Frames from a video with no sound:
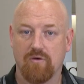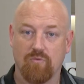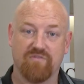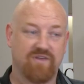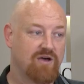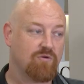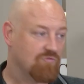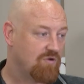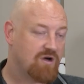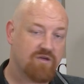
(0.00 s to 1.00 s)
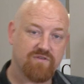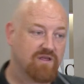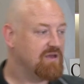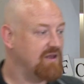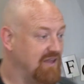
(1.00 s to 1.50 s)
We've now arrived
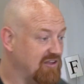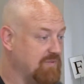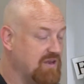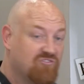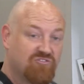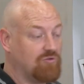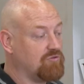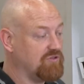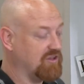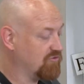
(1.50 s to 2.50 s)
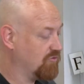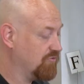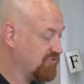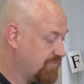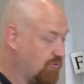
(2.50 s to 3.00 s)
and it has been installed. It's all
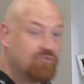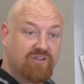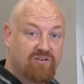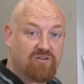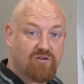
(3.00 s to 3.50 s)
supported